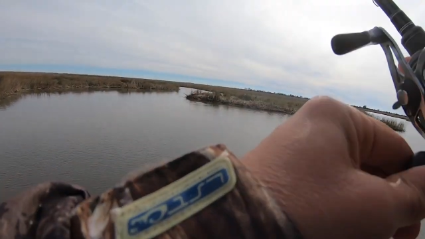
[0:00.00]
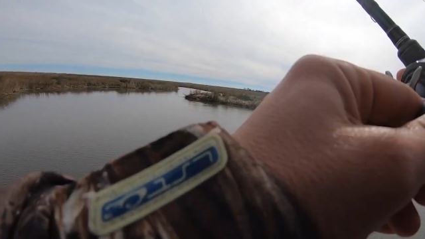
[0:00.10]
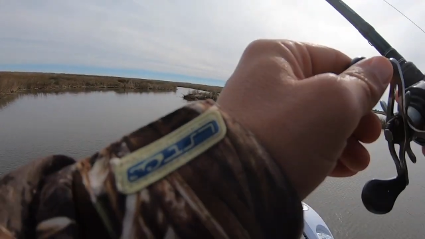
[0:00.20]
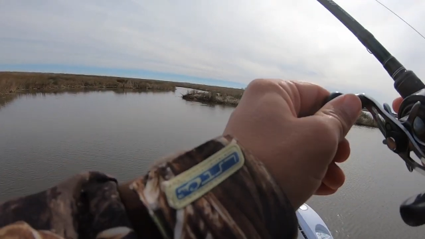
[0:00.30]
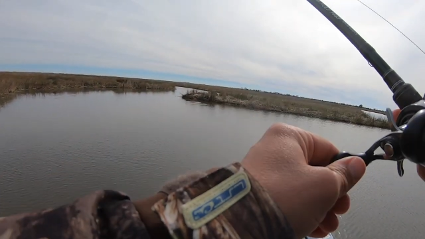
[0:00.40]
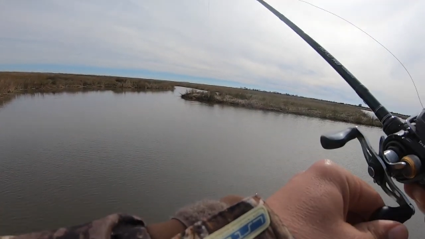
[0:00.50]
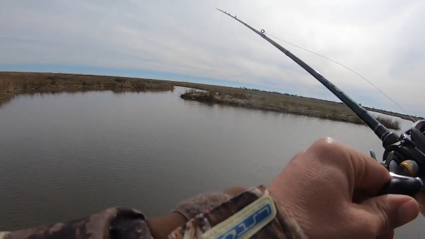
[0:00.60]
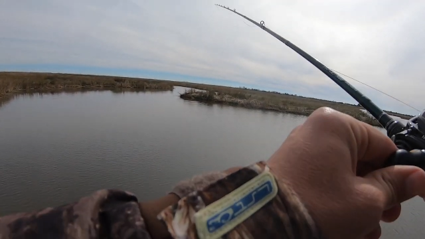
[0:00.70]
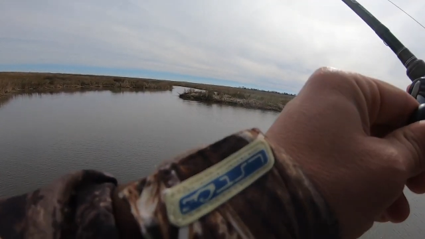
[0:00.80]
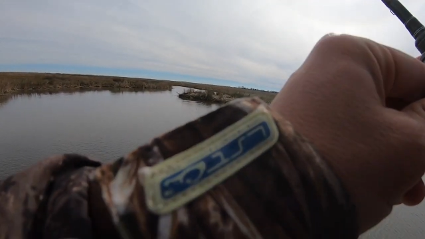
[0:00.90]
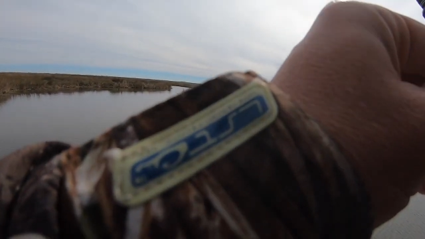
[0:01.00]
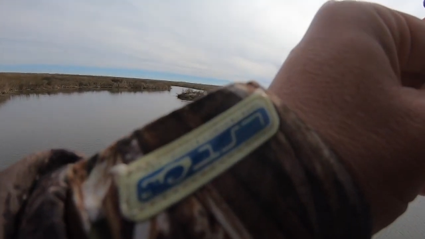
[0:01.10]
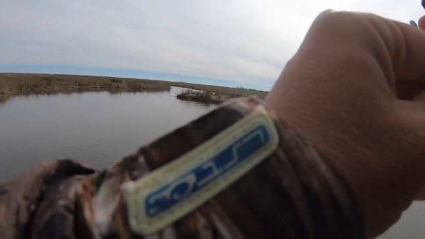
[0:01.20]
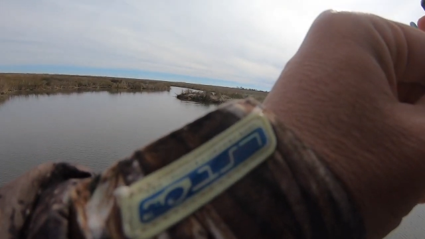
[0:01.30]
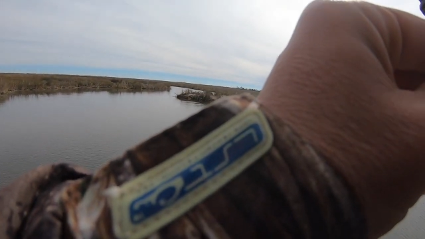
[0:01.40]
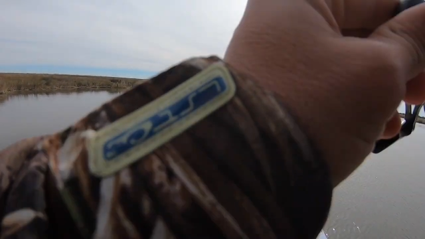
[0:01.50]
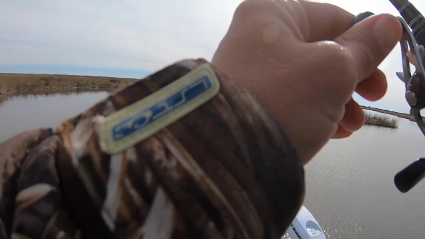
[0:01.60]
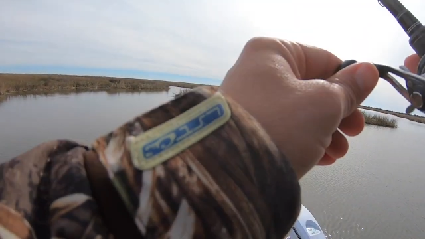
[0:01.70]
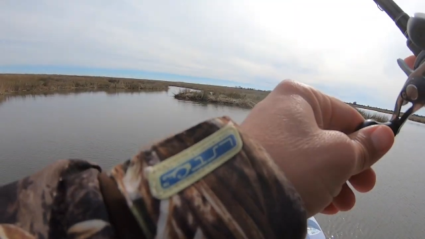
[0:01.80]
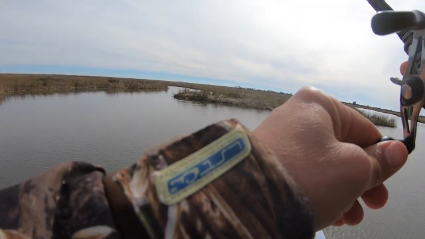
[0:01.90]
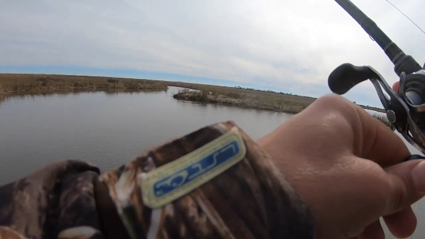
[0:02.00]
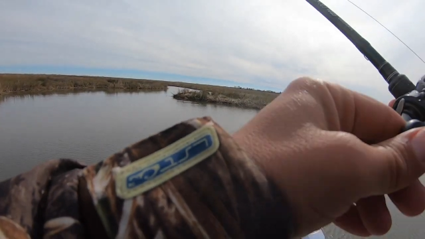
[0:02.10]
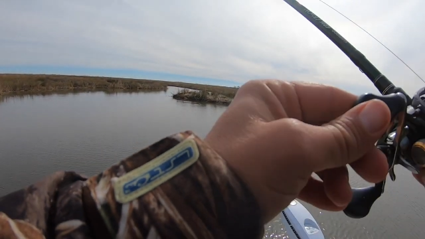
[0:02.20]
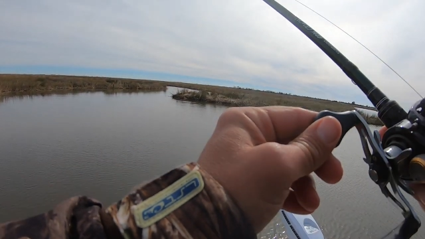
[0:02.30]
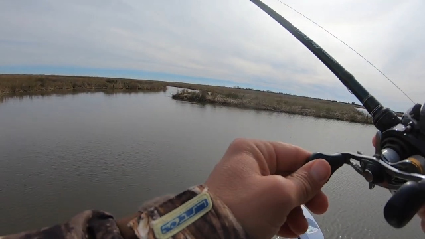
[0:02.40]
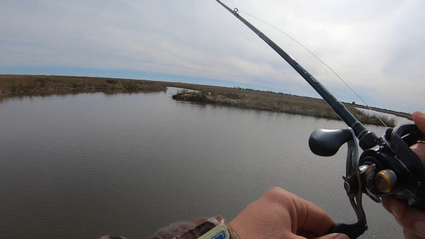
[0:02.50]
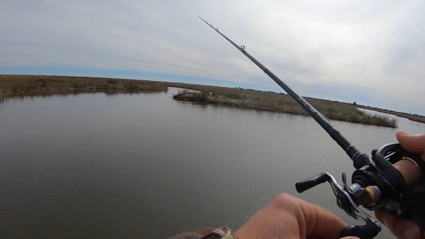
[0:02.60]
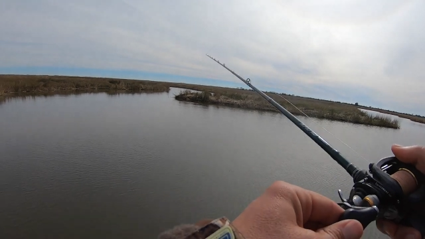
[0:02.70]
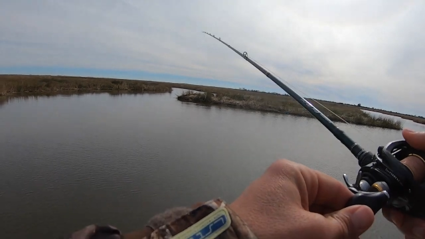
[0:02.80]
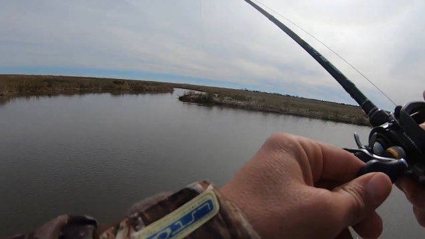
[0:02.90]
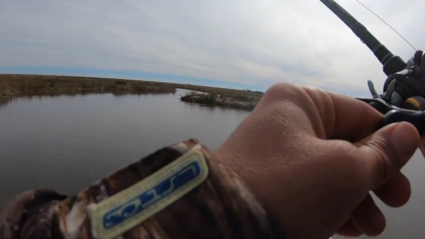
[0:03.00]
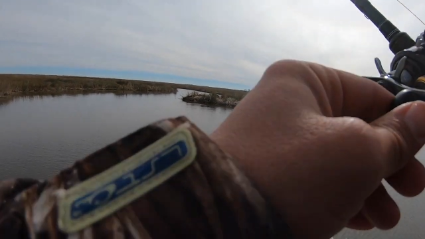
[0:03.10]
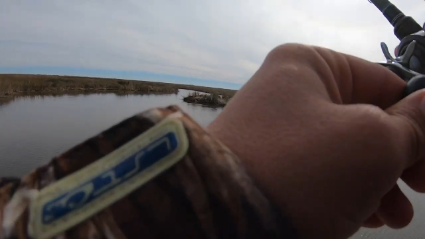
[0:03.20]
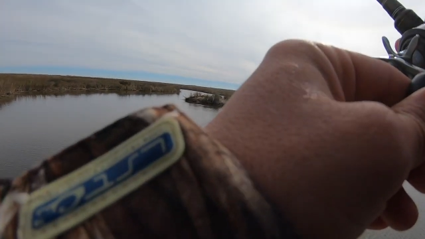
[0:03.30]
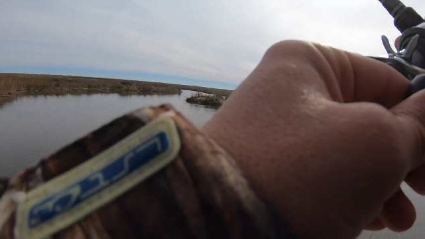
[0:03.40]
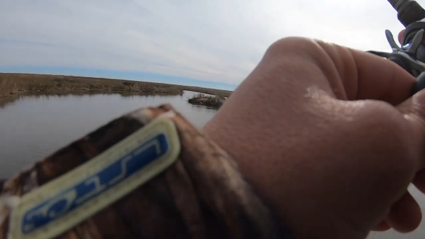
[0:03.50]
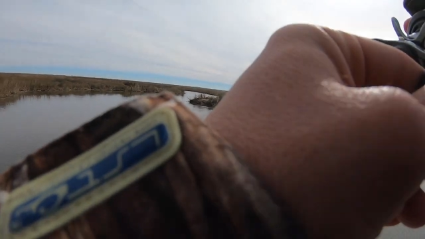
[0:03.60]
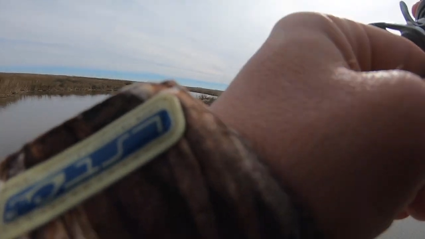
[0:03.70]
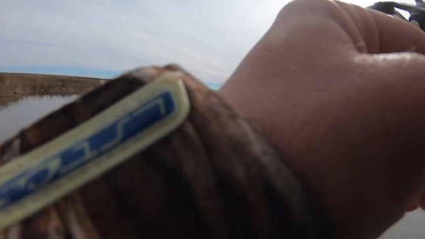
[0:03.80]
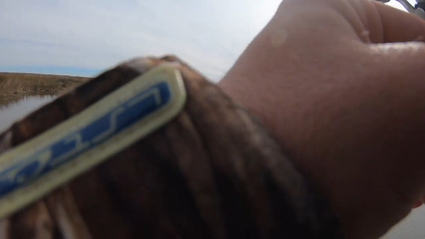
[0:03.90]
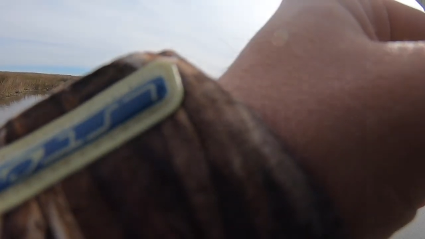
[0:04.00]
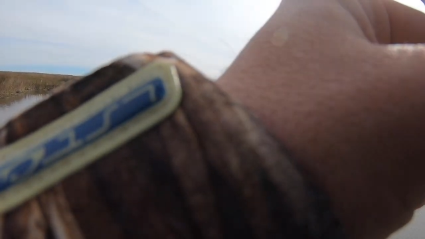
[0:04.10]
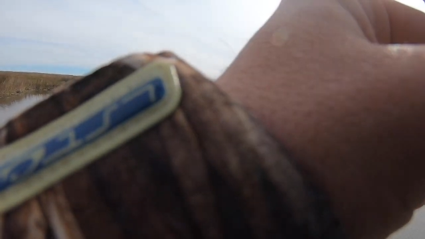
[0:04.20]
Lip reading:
Nobody's mouth can be seen.